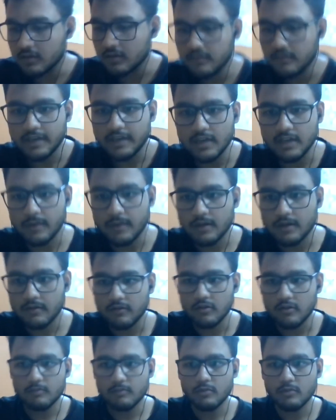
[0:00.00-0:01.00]
feedback
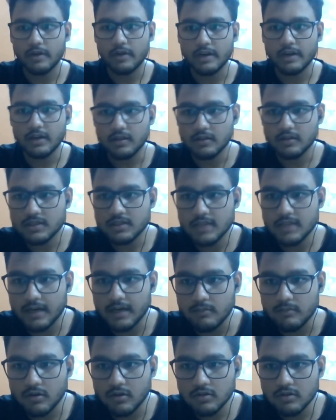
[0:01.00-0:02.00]
form provided in the chat
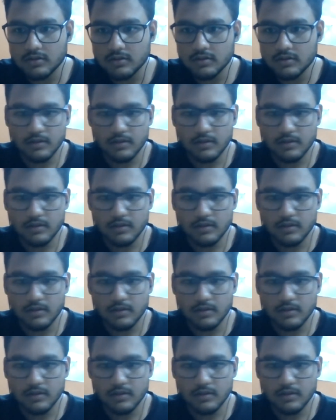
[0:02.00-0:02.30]
box